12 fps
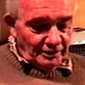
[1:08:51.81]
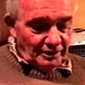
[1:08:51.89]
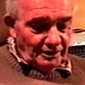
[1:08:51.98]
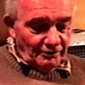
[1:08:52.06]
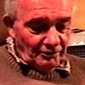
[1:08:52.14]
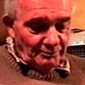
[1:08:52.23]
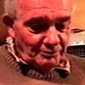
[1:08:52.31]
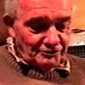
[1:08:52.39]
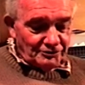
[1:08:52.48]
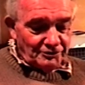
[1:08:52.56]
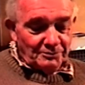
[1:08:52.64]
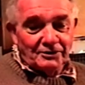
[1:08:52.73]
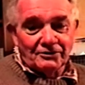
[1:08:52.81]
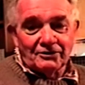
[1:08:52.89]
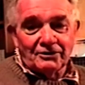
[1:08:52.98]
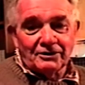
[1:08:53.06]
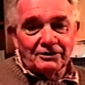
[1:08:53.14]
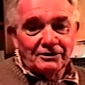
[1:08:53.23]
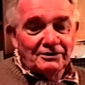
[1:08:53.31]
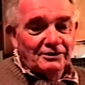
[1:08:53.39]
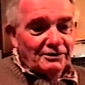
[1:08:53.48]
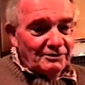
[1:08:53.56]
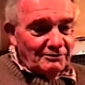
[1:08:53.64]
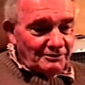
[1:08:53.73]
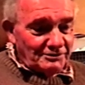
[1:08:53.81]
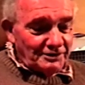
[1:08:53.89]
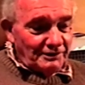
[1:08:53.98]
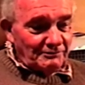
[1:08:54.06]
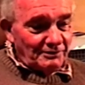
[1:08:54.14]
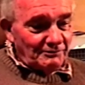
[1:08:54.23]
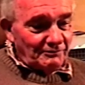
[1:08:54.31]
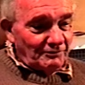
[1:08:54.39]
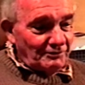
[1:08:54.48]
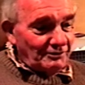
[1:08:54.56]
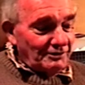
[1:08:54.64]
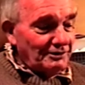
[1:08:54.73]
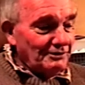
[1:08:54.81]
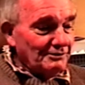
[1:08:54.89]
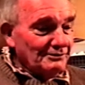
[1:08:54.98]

and I presume that I received it for the